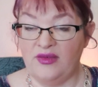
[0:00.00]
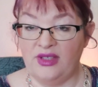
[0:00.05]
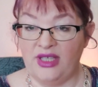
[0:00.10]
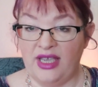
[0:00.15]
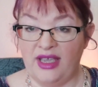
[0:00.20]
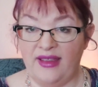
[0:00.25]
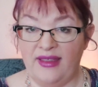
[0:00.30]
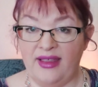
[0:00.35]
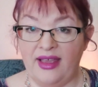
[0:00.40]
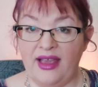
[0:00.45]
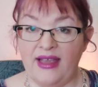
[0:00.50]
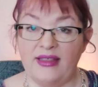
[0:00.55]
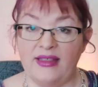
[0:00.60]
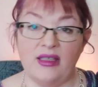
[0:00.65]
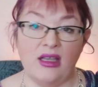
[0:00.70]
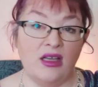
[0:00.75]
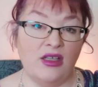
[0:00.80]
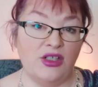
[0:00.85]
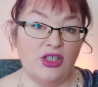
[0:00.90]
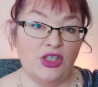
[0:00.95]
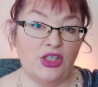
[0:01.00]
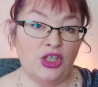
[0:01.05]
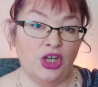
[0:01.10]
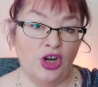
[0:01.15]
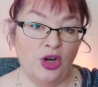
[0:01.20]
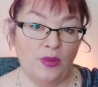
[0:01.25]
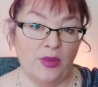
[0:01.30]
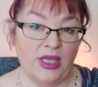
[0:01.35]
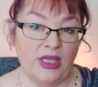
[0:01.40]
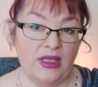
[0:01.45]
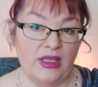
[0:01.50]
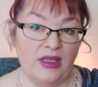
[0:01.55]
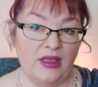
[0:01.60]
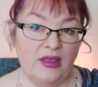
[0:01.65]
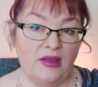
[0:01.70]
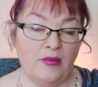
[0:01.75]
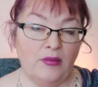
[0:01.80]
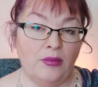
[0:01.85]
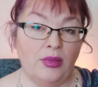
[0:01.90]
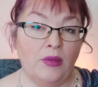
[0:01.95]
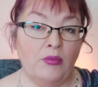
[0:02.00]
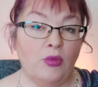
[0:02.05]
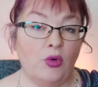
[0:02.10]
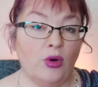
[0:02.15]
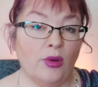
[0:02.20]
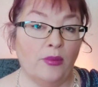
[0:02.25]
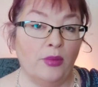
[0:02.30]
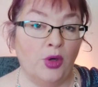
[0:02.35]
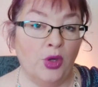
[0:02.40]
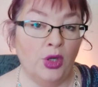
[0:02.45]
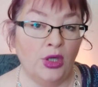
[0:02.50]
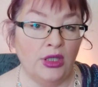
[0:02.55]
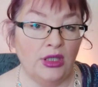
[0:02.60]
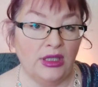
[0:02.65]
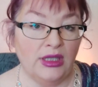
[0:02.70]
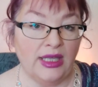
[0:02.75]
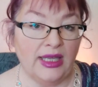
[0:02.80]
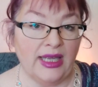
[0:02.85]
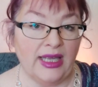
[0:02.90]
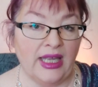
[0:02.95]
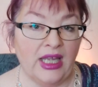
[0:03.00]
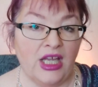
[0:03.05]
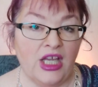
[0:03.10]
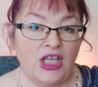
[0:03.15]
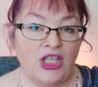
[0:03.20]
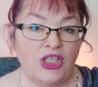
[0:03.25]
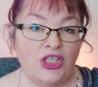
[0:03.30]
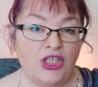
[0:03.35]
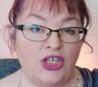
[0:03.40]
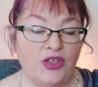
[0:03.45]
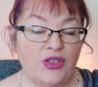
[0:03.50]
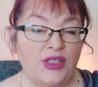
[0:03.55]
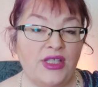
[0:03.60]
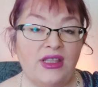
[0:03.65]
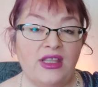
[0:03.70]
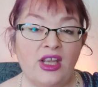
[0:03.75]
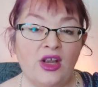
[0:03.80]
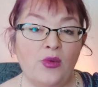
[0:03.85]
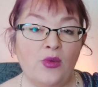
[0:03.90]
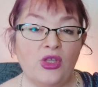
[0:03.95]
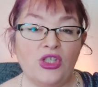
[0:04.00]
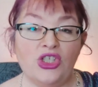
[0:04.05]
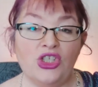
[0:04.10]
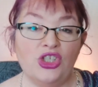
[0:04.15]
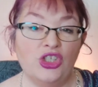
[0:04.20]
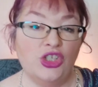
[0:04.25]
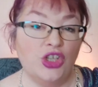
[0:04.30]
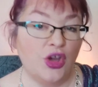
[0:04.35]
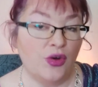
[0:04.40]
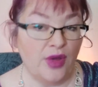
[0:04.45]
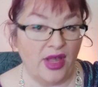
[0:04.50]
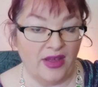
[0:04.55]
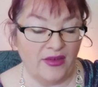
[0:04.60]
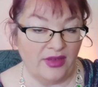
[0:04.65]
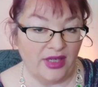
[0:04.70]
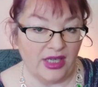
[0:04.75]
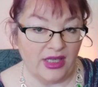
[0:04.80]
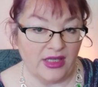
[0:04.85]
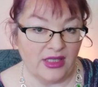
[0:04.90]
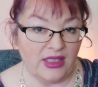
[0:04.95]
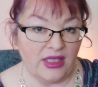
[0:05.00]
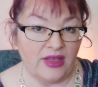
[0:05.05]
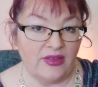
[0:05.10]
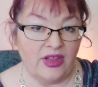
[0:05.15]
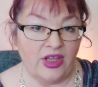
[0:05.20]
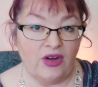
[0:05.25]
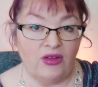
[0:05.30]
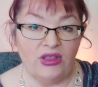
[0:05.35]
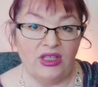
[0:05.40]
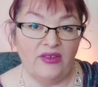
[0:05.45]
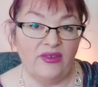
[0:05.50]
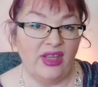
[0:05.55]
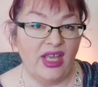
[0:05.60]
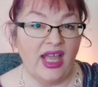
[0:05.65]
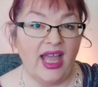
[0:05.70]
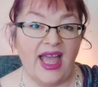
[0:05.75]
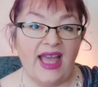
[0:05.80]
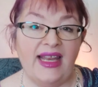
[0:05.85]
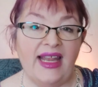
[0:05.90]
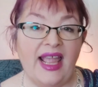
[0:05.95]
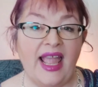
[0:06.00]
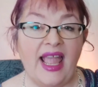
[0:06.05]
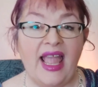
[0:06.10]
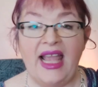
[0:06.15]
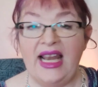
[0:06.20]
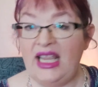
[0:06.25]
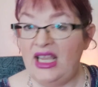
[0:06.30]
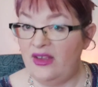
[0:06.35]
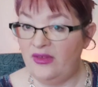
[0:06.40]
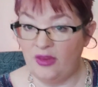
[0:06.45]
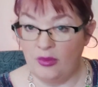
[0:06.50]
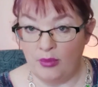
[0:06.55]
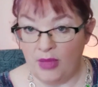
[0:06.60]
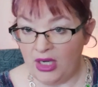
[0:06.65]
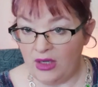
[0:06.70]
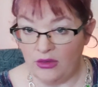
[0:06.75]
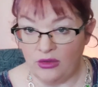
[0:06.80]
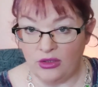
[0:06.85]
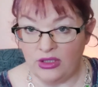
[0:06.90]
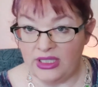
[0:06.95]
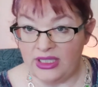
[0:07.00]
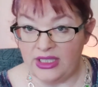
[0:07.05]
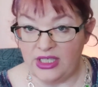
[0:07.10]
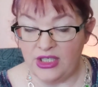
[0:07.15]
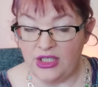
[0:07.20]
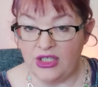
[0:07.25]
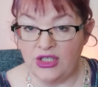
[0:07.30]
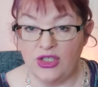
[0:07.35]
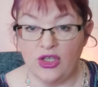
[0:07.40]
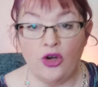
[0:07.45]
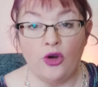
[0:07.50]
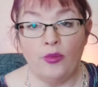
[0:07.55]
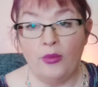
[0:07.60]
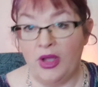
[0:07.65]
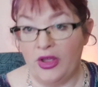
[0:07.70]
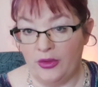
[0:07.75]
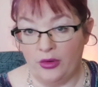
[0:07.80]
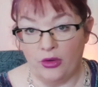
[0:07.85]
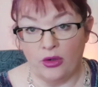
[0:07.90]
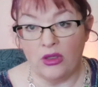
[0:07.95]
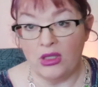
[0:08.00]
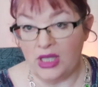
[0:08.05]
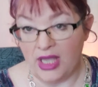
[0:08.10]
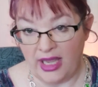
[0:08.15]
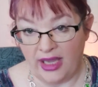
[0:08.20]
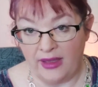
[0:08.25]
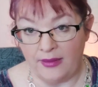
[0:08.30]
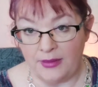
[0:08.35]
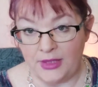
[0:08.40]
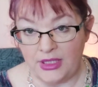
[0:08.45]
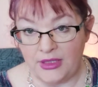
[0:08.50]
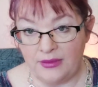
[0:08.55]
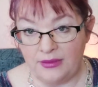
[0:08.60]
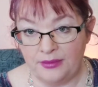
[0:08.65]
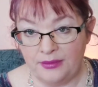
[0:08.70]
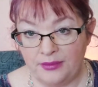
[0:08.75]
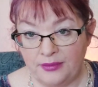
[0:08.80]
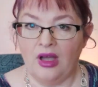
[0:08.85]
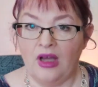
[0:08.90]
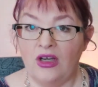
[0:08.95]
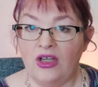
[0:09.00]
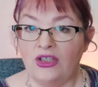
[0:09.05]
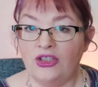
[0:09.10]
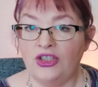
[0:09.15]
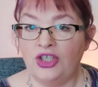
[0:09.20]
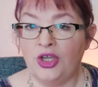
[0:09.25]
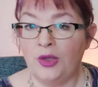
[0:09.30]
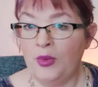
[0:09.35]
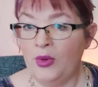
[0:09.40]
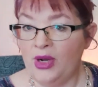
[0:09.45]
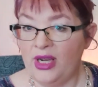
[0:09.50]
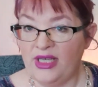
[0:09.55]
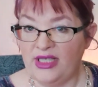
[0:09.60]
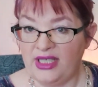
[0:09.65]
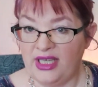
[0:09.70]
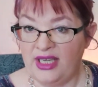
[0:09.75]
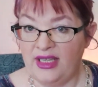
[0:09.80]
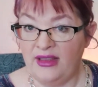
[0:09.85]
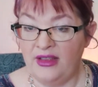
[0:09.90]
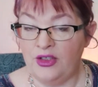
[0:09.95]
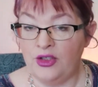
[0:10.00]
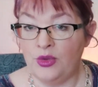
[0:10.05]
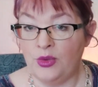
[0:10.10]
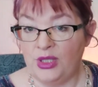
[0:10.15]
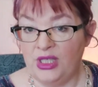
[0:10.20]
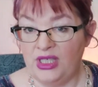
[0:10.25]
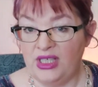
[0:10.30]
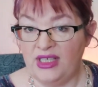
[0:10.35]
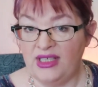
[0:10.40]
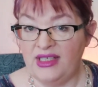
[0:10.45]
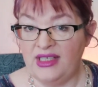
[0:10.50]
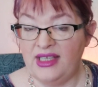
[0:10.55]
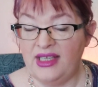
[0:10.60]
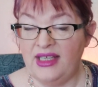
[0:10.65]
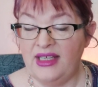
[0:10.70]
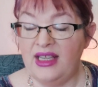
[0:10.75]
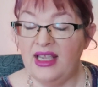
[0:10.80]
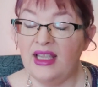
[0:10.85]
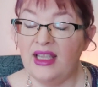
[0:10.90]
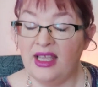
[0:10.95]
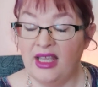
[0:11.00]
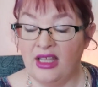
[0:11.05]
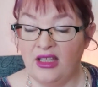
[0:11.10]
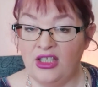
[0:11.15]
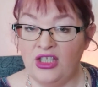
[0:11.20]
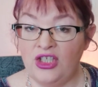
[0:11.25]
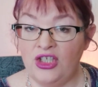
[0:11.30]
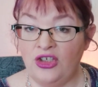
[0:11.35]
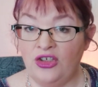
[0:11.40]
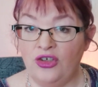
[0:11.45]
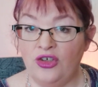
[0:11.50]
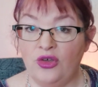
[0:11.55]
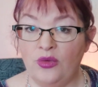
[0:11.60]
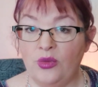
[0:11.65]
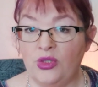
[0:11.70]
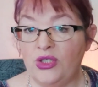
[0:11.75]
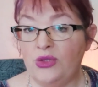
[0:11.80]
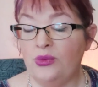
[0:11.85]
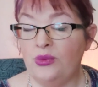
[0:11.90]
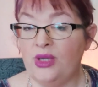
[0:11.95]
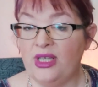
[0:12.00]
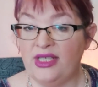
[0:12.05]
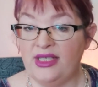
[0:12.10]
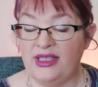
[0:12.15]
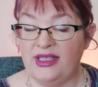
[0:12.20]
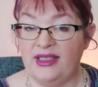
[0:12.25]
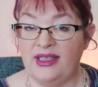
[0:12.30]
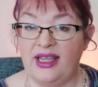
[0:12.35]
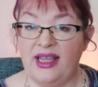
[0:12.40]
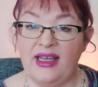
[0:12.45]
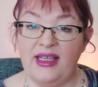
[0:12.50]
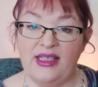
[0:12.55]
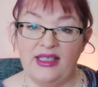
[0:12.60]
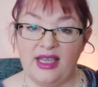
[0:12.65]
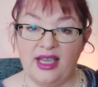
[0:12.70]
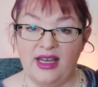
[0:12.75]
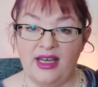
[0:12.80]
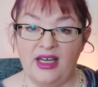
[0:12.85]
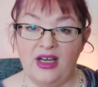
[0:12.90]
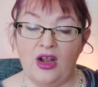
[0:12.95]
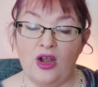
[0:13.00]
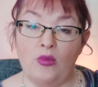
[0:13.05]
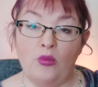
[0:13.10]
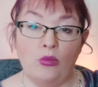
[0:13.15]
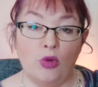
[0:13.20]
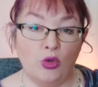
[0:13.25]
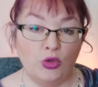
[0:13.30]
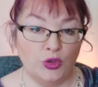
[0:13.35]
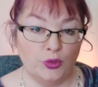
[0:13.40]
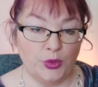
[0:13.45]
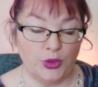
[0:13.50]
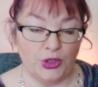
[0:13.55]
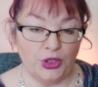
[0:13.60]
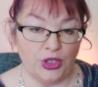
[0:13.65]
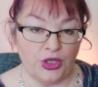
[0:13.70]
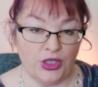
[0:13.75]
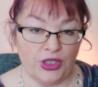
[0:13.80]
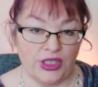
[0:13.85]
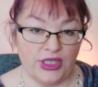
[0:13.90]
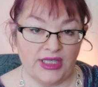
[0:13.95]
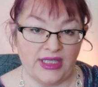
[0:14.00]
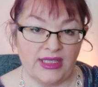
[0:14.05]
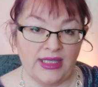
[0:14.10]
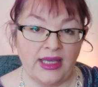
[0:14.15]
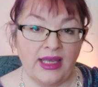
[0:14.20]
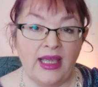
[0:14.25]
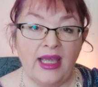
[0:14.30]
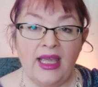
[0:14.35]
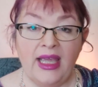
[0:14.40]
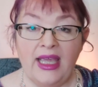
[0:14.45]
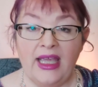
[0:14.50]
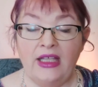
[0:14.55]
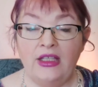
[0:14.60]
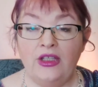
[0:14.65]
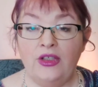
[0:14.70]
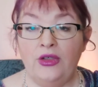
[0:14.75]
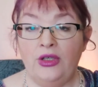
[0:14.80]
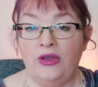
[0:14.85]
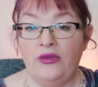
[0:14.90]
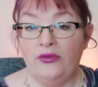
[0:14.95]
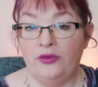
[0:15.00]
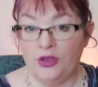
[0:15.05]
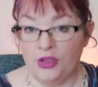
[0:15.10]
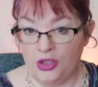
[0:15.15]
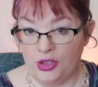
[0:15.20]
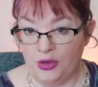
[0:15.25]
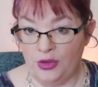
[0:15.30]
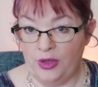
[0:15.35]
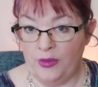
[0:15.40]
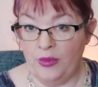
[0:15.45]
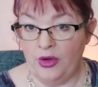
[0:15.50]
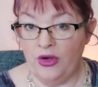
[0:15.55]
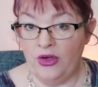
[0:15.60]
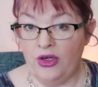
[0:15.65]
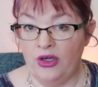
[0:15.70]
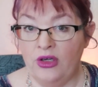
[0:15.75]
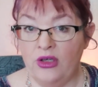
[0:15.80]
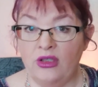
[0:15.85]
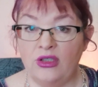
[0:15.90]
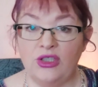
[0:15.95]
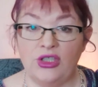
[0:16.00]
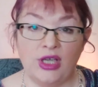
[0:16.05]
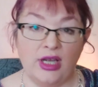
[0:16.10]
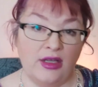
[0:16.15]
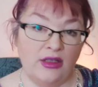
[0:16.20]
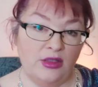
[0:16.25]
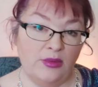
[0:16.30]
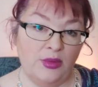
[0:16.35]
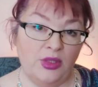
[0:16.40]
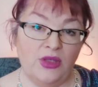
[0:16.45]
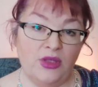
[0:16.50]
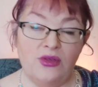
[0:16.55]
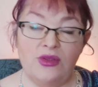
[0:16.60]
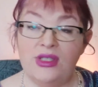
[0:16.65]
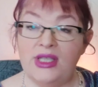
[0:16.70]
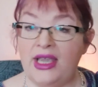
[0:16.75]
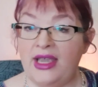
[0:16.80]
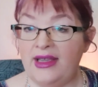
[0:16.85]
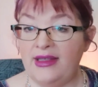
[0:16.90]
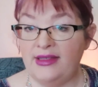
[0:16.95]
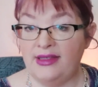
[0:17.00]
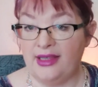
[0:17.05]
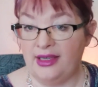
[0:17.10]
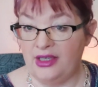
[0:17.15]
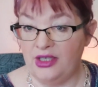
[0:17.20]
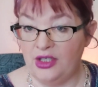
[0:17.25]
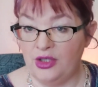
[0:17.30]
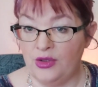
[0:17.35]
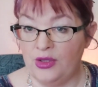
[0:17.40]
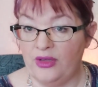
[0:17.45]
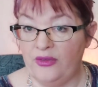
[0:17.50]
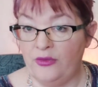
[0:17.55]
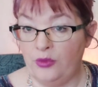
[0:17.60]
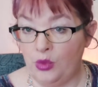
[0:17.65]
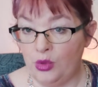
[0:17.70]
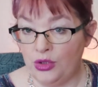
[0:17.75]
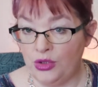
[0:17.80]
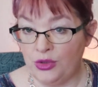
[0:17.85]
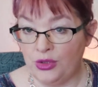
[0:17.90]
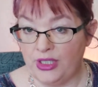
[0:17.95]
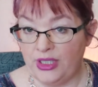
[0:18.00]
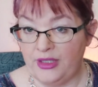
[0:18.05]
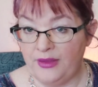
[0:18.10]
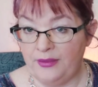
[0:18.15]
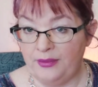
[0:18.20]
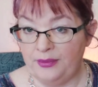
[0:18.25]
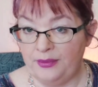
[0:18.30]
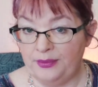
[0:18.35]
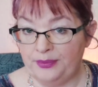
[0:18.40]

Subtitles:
of death as undetermined, but more importantly, shows that there was no evidence that Olivia had any of the medical conditions her mother claimed. On October 18, 2019, Kelly Turner was arrested and indicted on multiple charges, including first-degree murder, child abuse, and second-degree forgery.